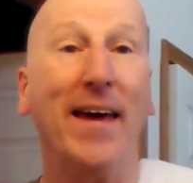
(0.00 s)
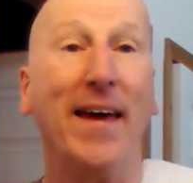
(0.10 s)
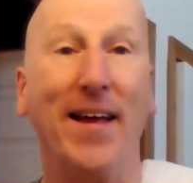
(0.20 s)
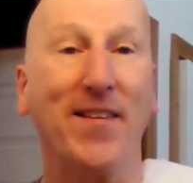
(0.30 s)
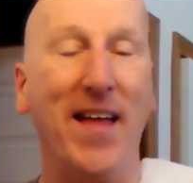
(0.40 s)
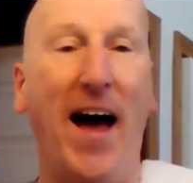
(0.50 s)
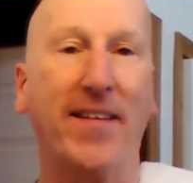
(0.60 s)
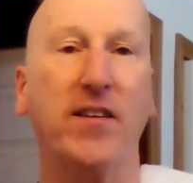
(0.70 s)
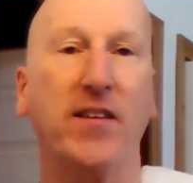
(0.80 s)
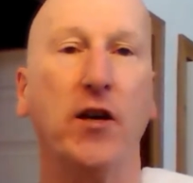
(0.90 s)
it's
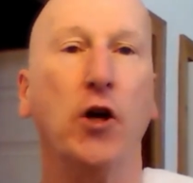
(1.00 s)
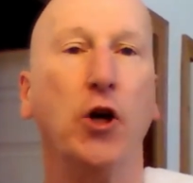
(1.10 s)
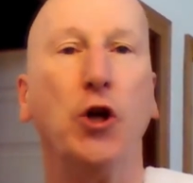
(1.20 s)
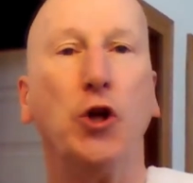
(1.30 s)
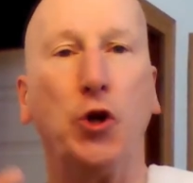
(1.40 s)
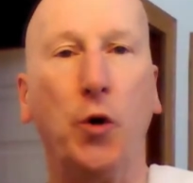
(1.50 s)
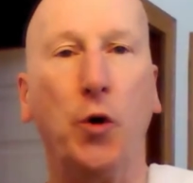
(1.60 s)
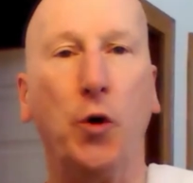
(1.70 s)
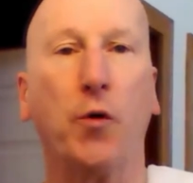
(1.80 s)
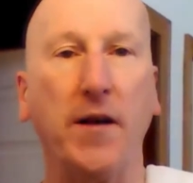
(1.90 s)
not
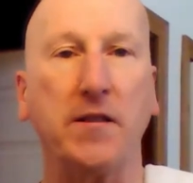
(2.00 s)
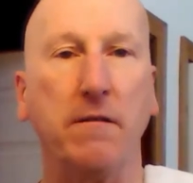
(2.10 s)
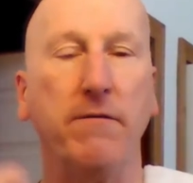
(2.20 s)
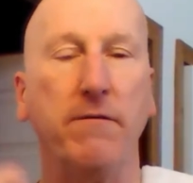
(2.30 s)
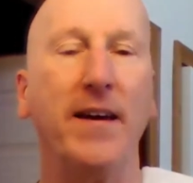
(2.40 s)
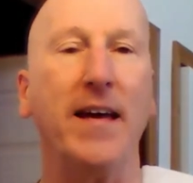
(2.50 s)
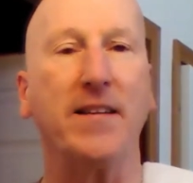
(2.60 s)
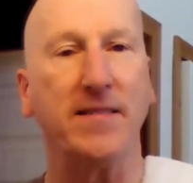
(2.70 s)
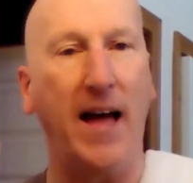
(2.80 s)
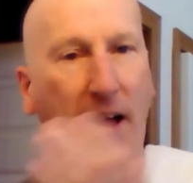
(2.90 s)
too aggressive.
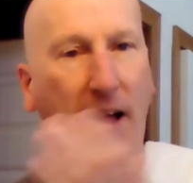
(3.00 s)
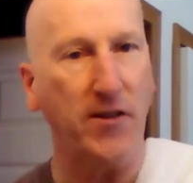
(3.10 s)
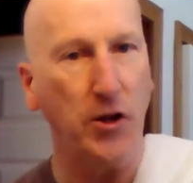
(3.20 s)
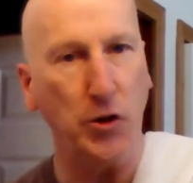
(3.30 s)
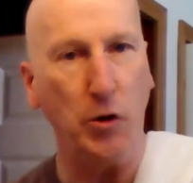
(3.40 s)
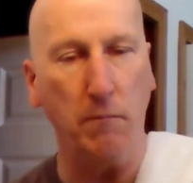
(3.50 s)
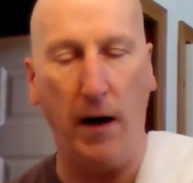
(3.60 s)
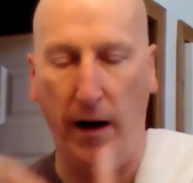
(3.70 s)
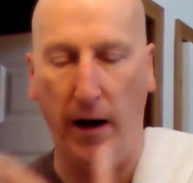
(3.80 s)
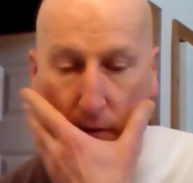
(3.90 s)
It's not too
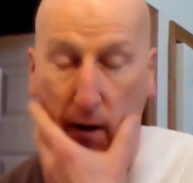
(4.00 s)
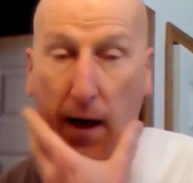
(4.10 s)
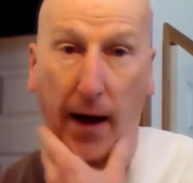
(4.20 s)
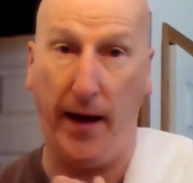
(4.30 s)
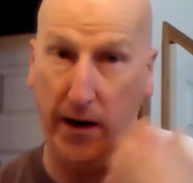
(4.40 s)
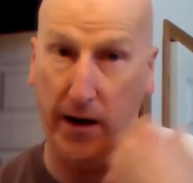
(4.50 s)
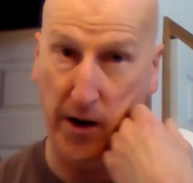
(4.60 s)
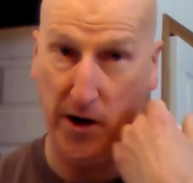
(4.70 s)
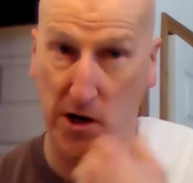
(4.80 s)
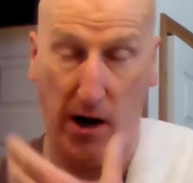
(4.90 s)
mild. I got a
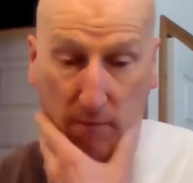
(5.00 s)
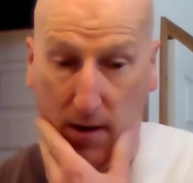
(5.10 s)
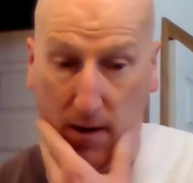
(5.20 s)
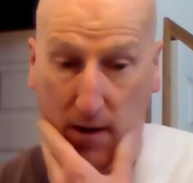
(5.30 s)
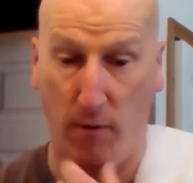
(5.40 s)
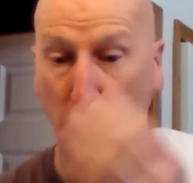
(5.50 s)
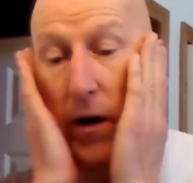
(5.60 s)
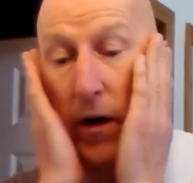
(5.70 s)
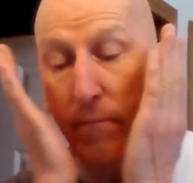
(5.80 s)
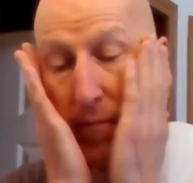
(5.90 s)
nice shave, and
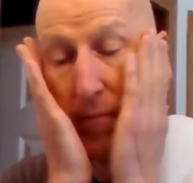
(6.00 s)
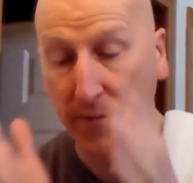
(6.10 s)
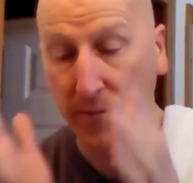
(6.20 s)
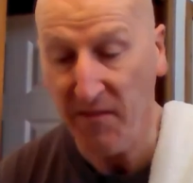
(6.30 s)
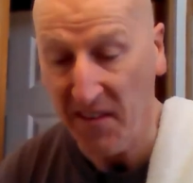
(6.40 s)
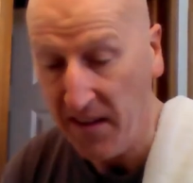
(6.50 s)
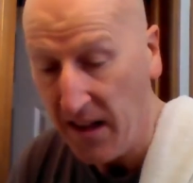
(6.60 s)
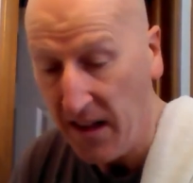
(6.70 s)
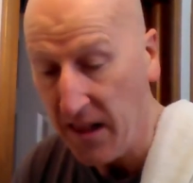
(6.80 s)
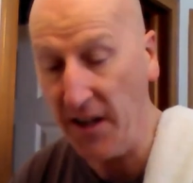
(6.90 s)
really,
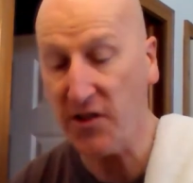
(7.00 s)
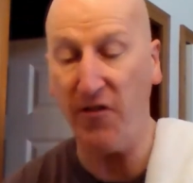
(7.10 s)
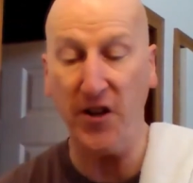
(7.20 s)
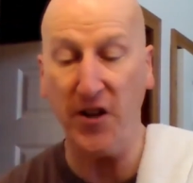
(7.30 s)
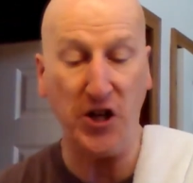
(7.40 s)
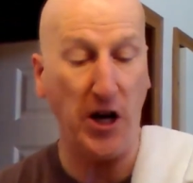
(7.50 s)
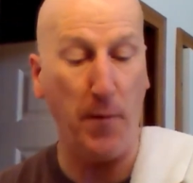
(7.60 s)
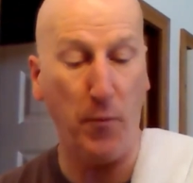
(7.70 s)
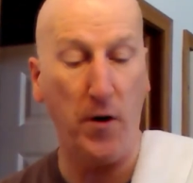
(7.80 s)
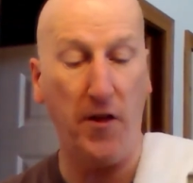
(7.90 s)
let's finish
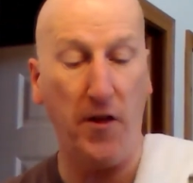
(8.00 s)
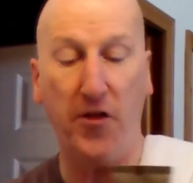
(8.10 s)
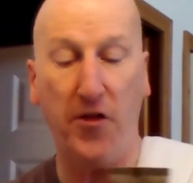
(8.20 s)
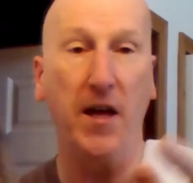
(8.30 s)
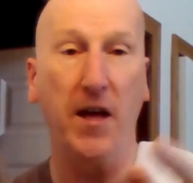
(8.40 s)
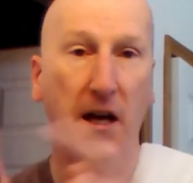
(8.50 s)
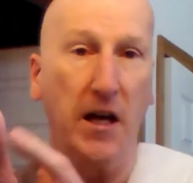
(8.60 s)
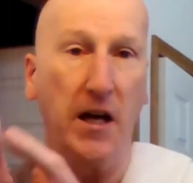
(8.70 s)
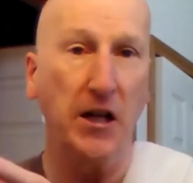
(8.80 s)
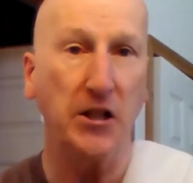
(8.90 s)
up with
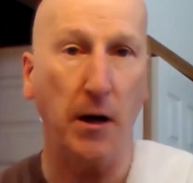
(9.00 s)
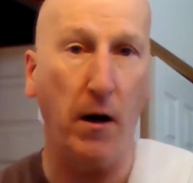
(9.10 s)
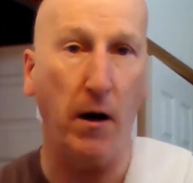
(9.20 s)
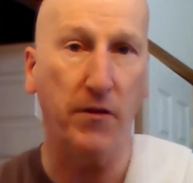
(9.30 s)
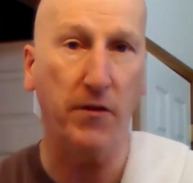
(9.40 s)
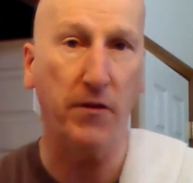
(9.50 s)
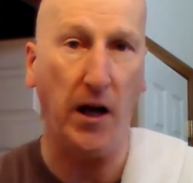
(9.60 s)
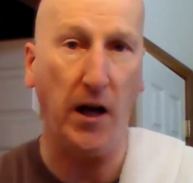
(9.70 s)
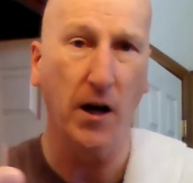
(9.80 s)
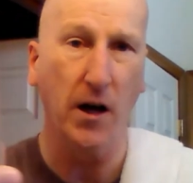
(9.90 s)
some of the